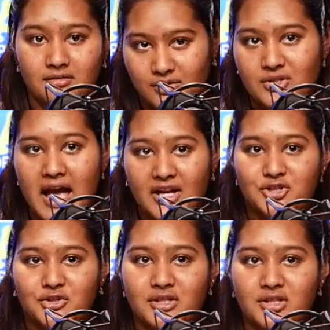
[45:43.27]

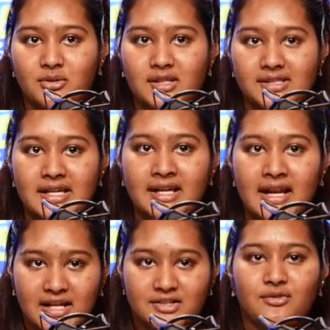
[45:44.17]
actually do it. Set an
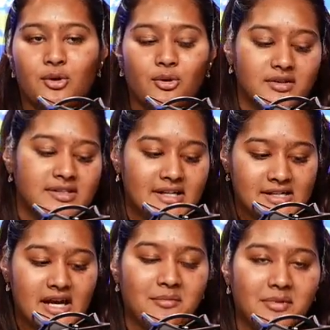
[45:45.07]
active goal, set a
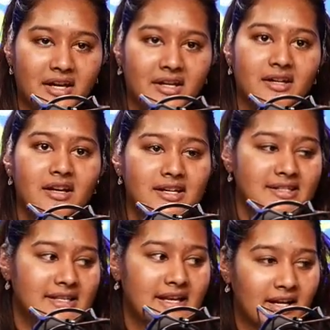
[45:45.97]
timeline,
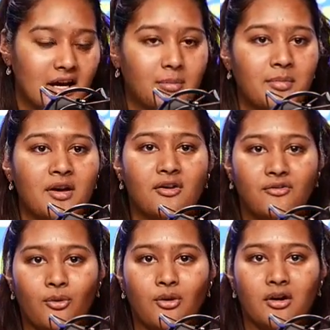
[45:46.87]
set it up
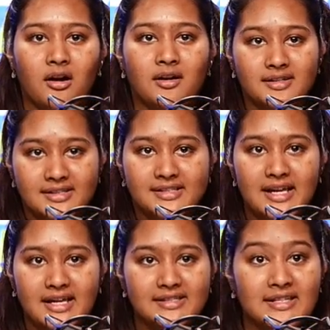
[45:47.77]
for success.
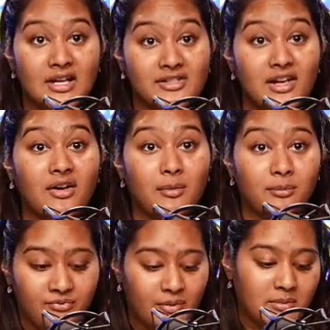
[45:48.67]
Set yourself up
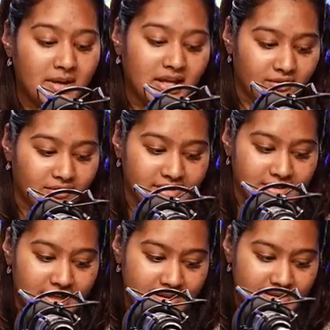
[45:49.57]
from the beginning for success.